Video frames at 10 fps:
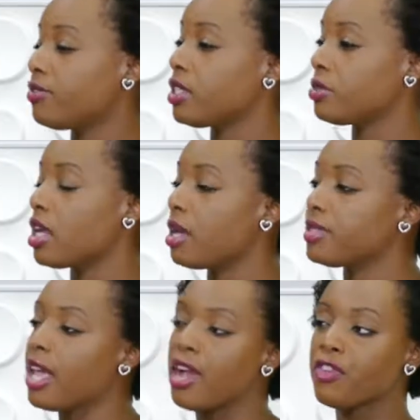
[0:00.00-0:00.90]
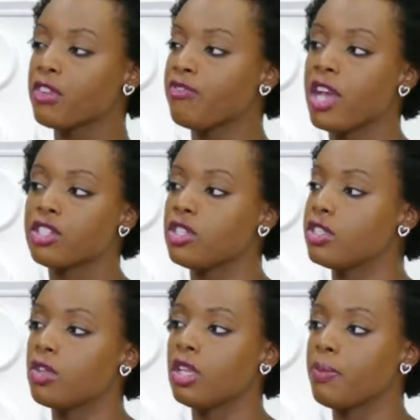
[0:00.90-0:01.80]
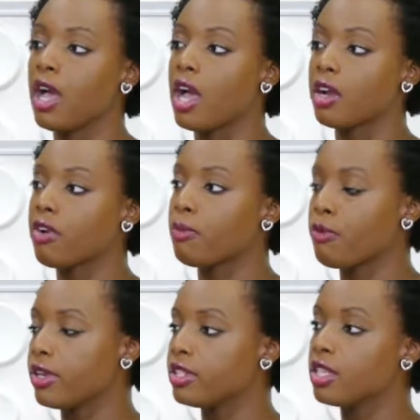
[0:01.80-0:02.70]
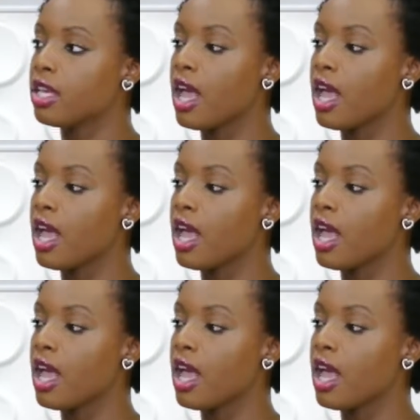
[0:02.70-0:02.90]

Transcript: sometimes that African fashion is only about Ankara print.